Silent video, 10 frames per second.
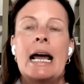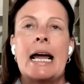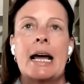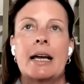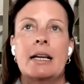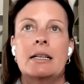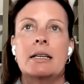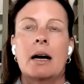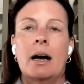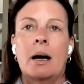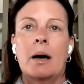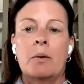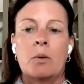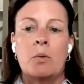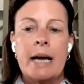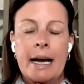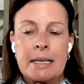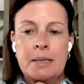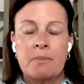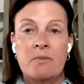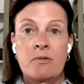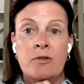And we had some